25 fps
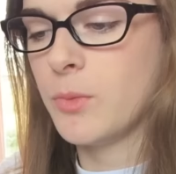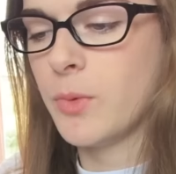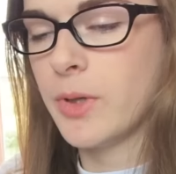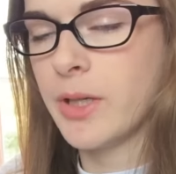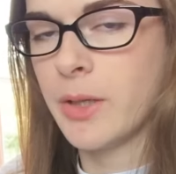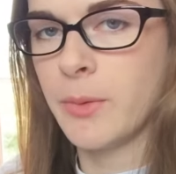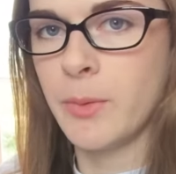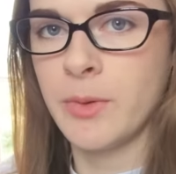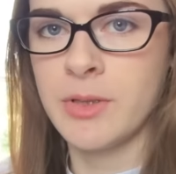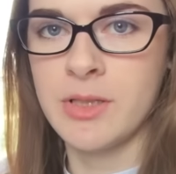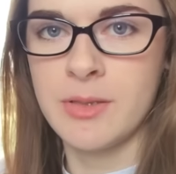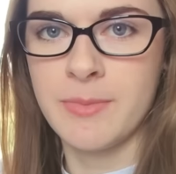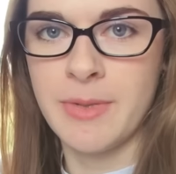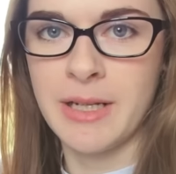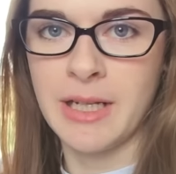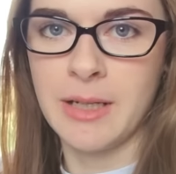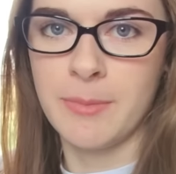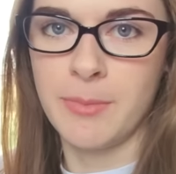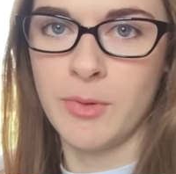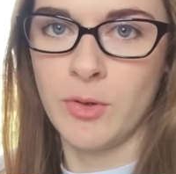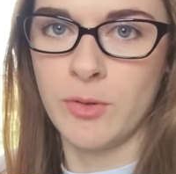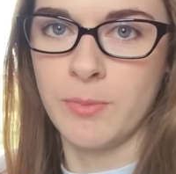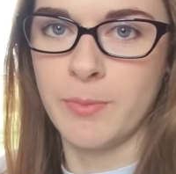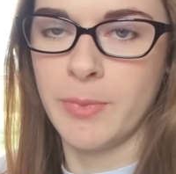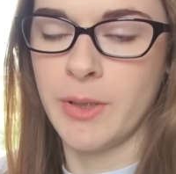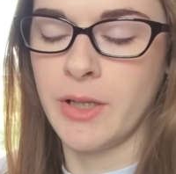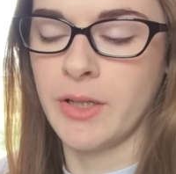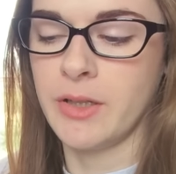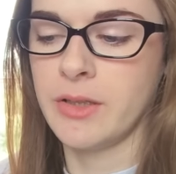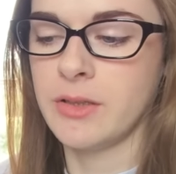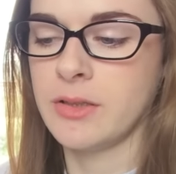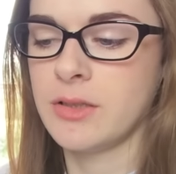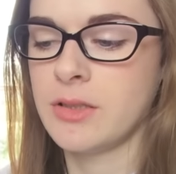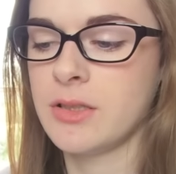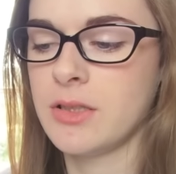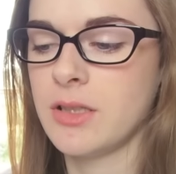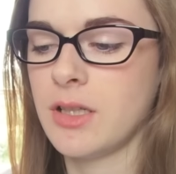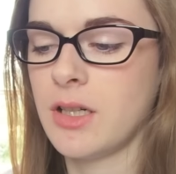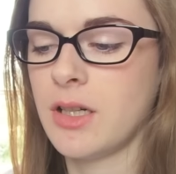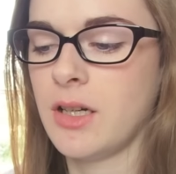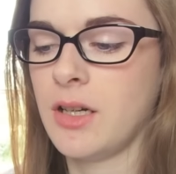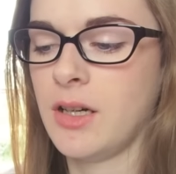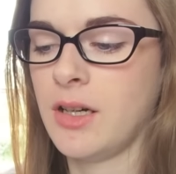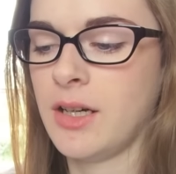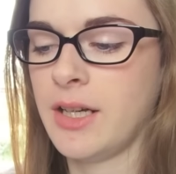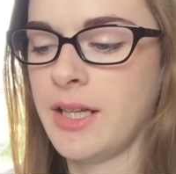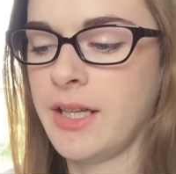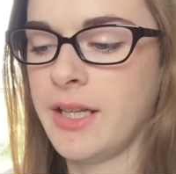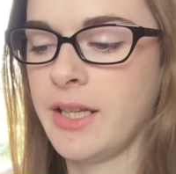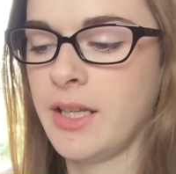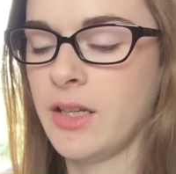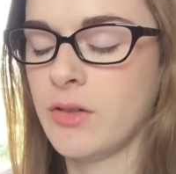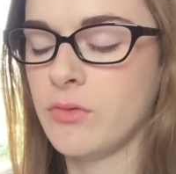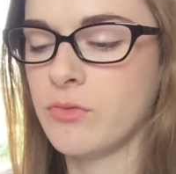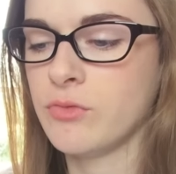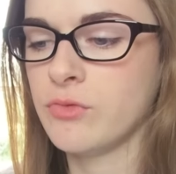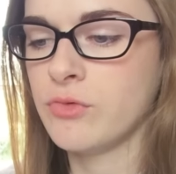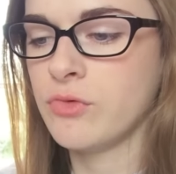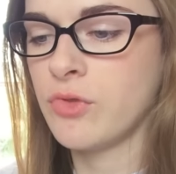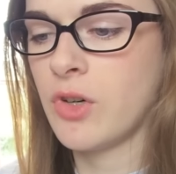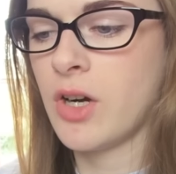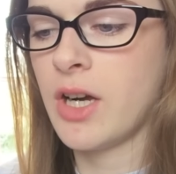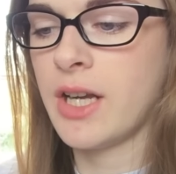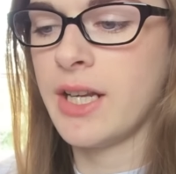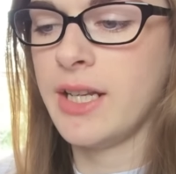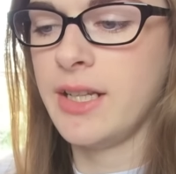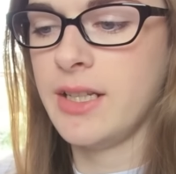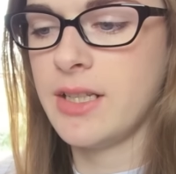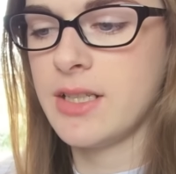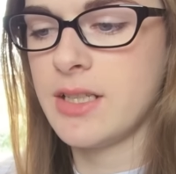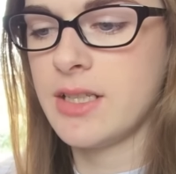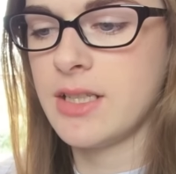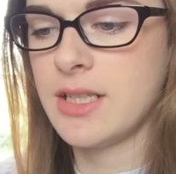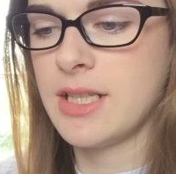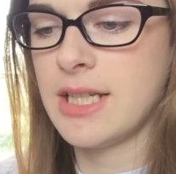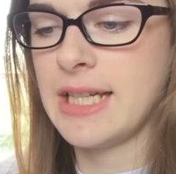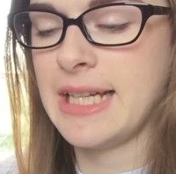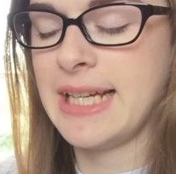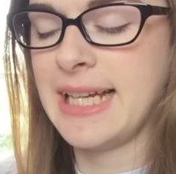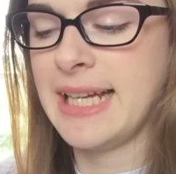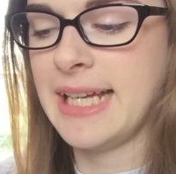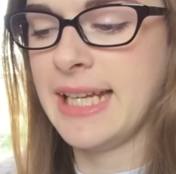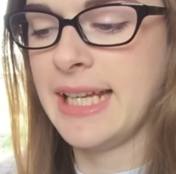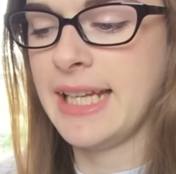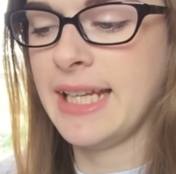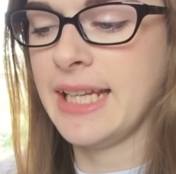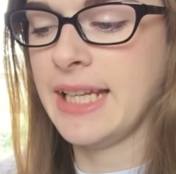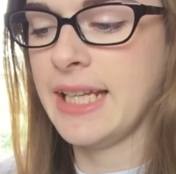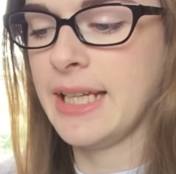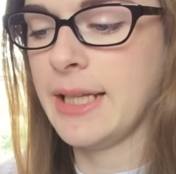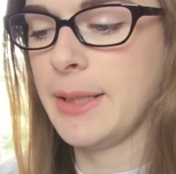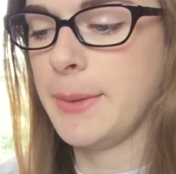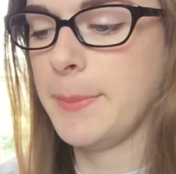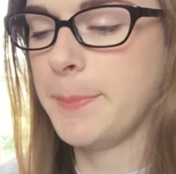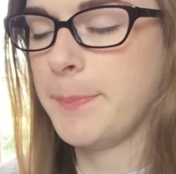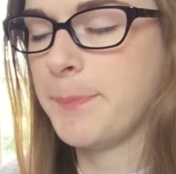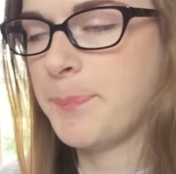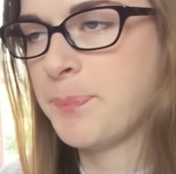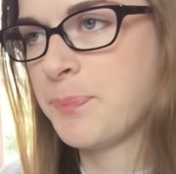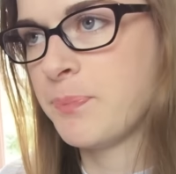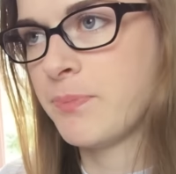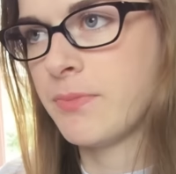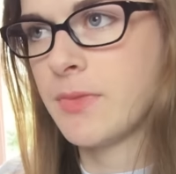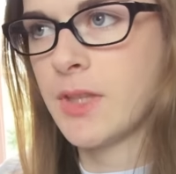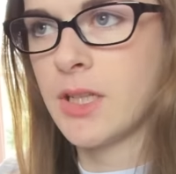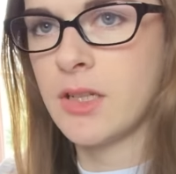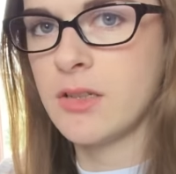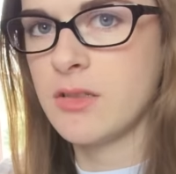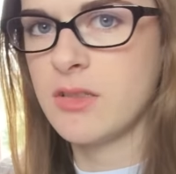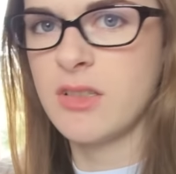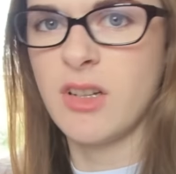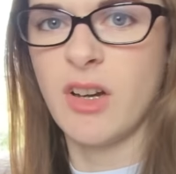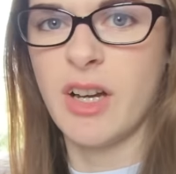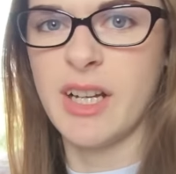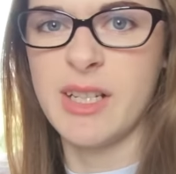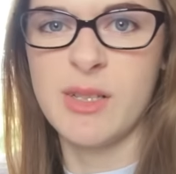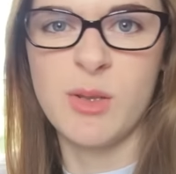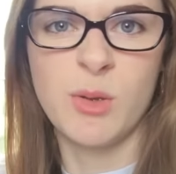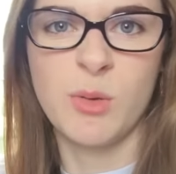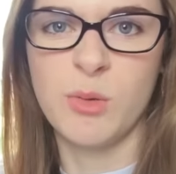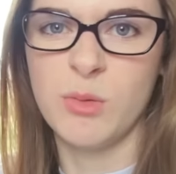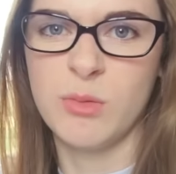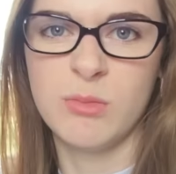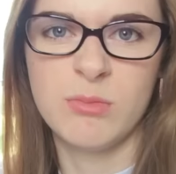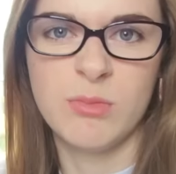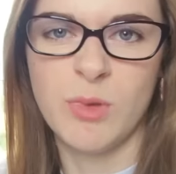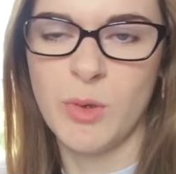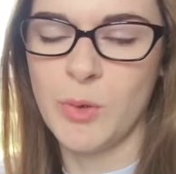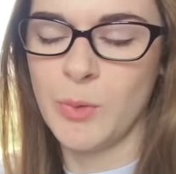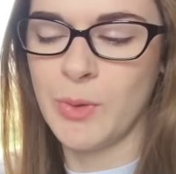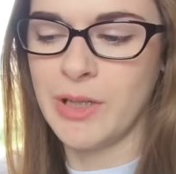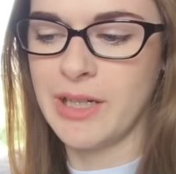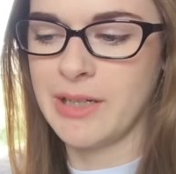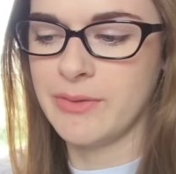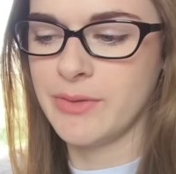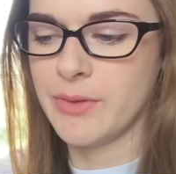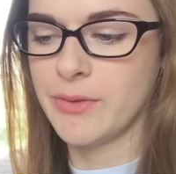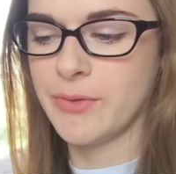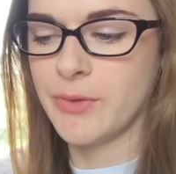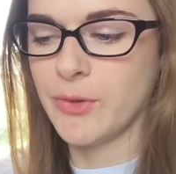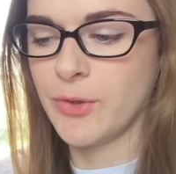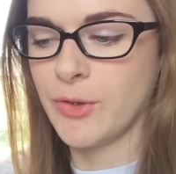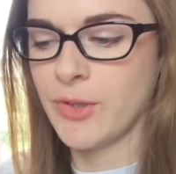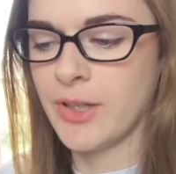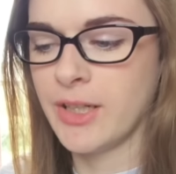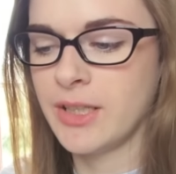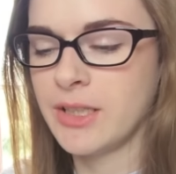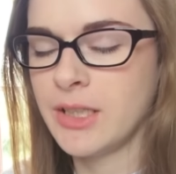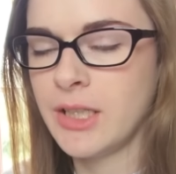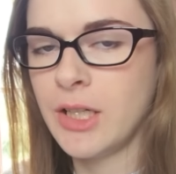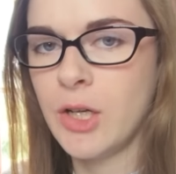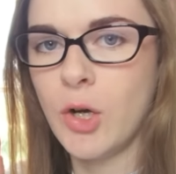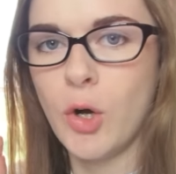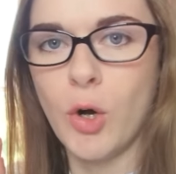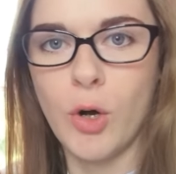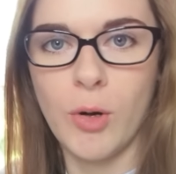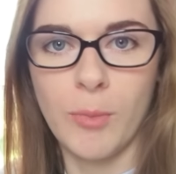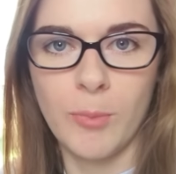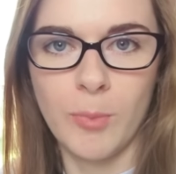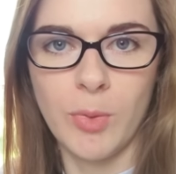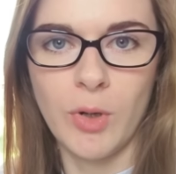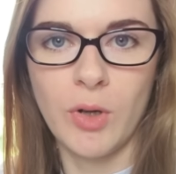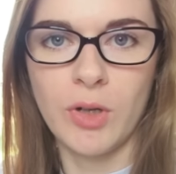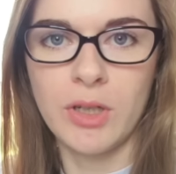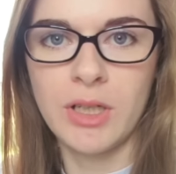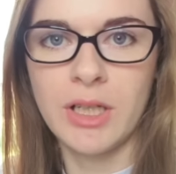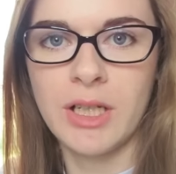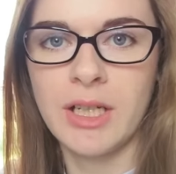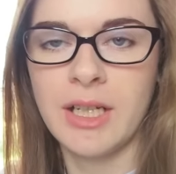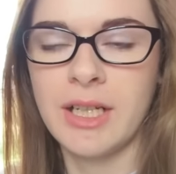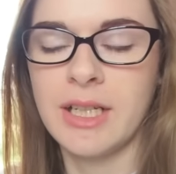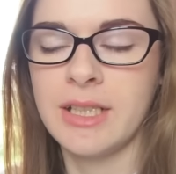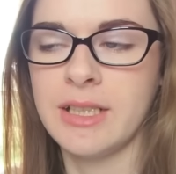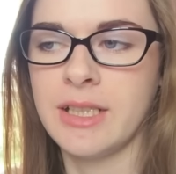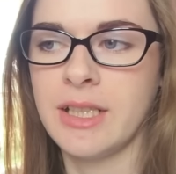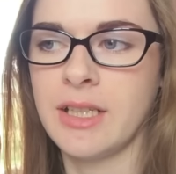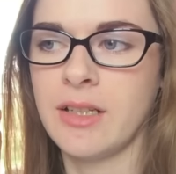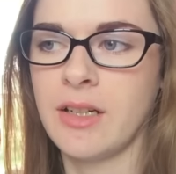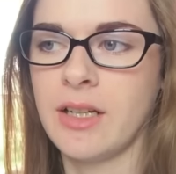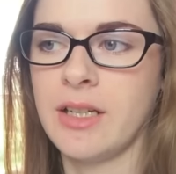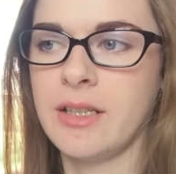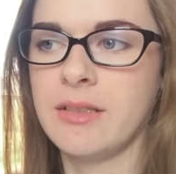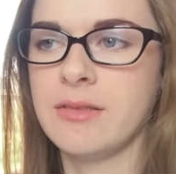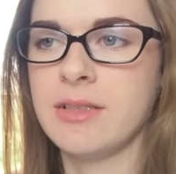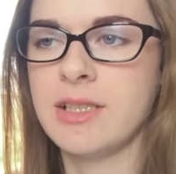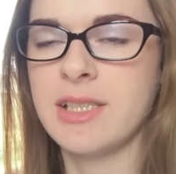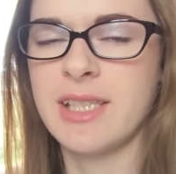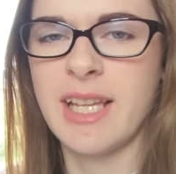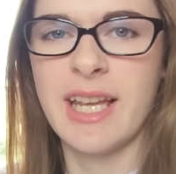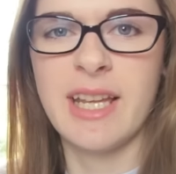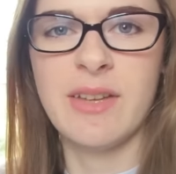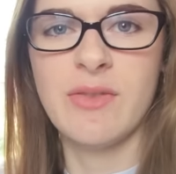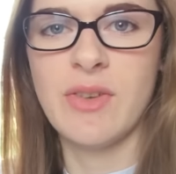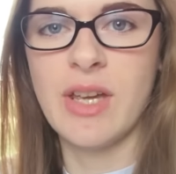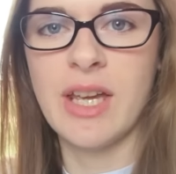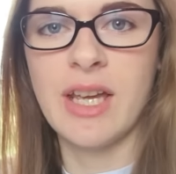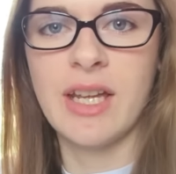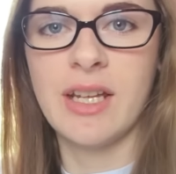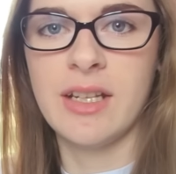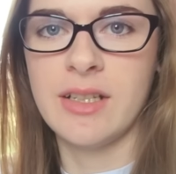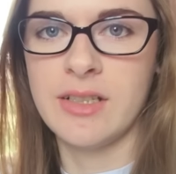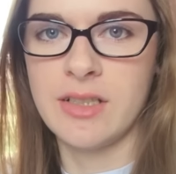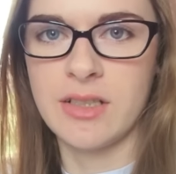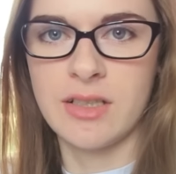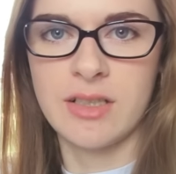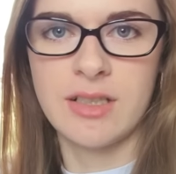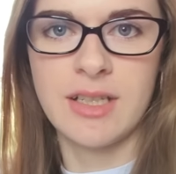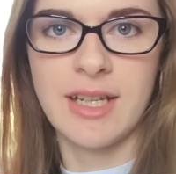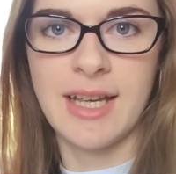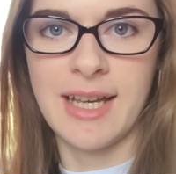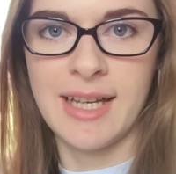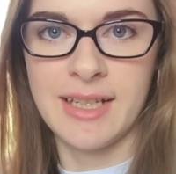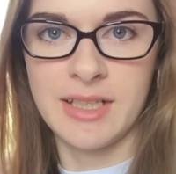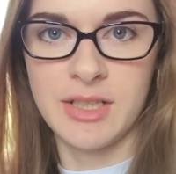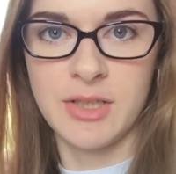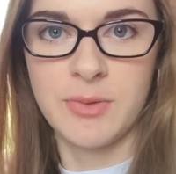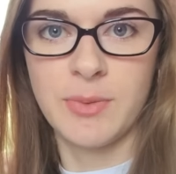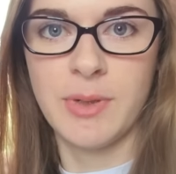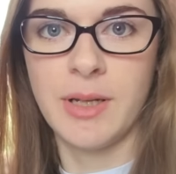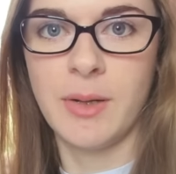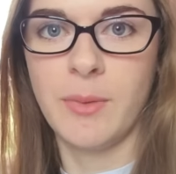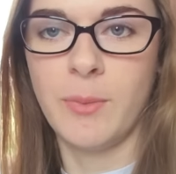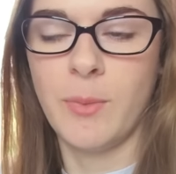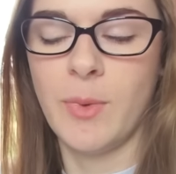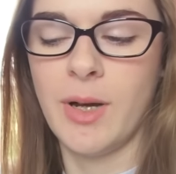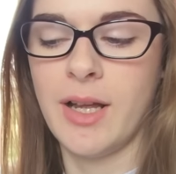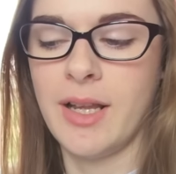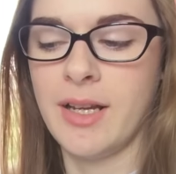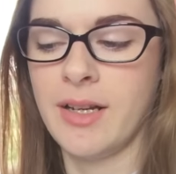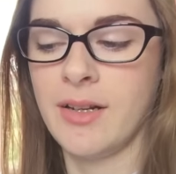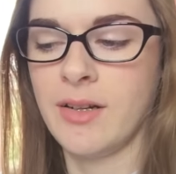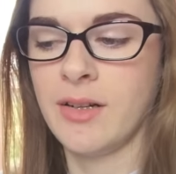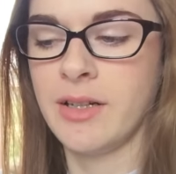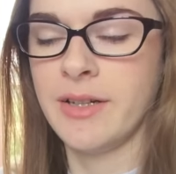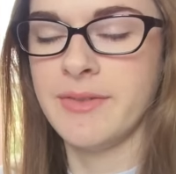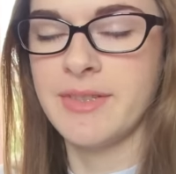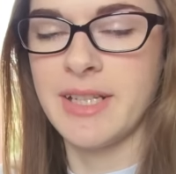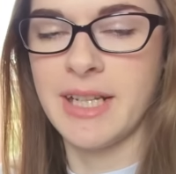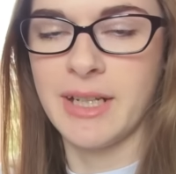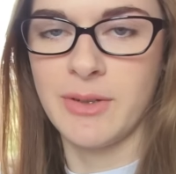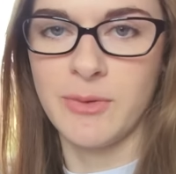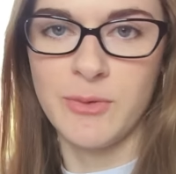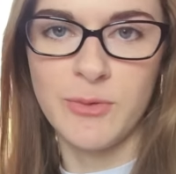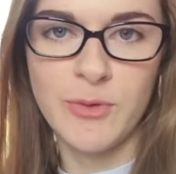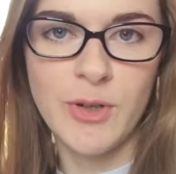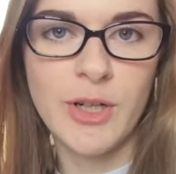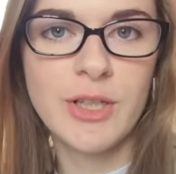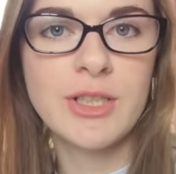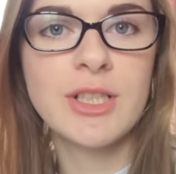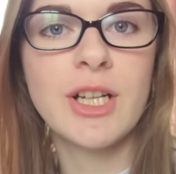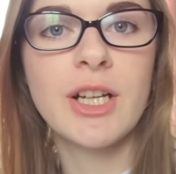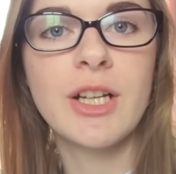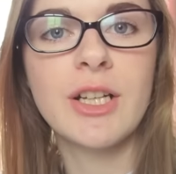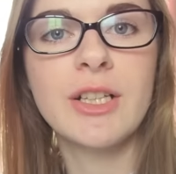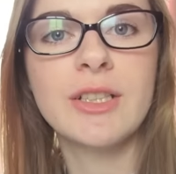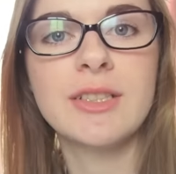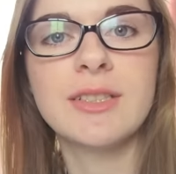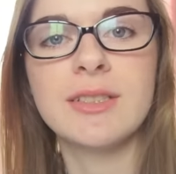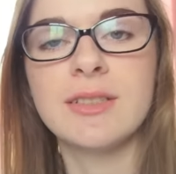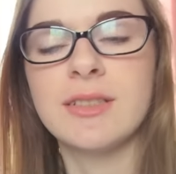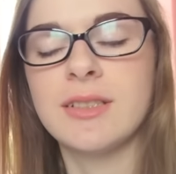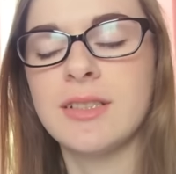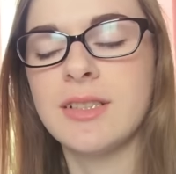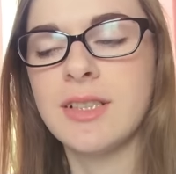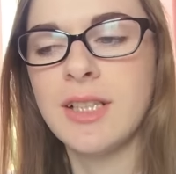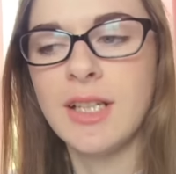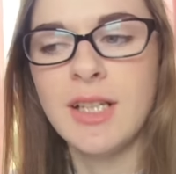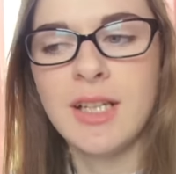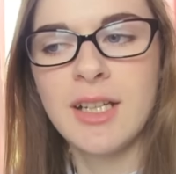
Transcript: When I want to make a blog post, I write a title or whatever for it on Blogger, and then I save it and just add to it when I've taken photos, and